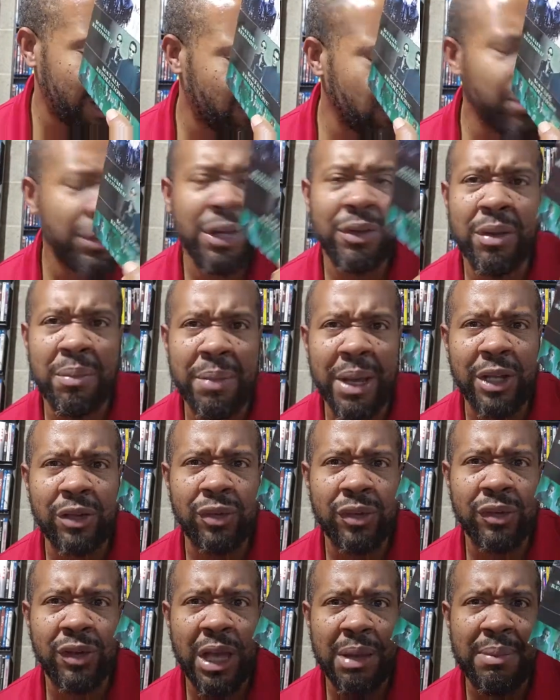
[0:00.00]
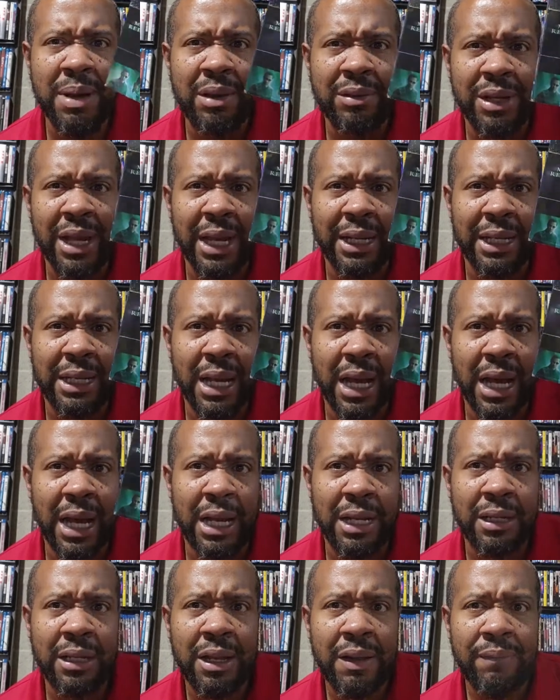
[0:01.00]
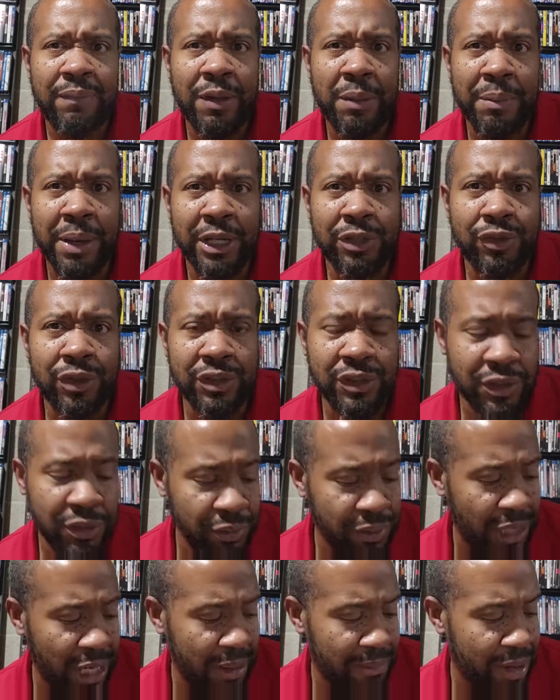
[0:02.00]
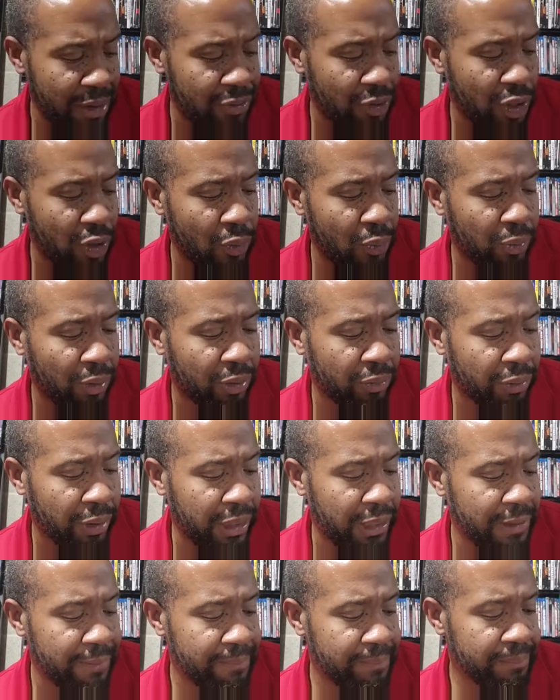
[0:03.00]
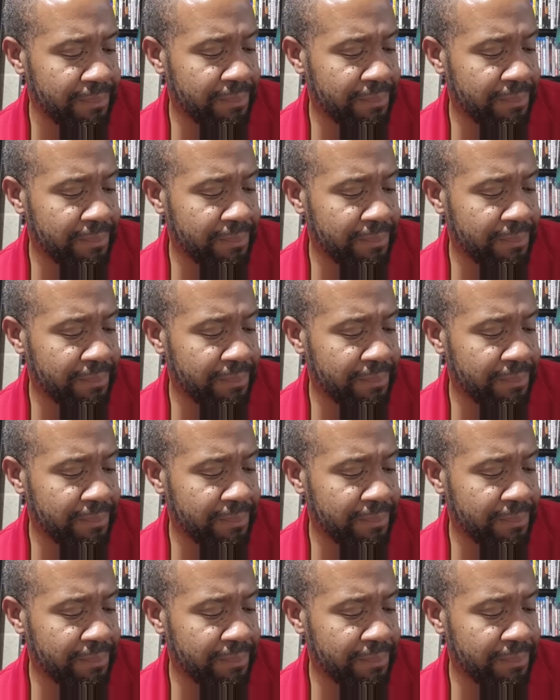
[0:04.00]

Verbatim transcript: I do believe The Matrix came out in 99. The Matrix 2 came out in 03.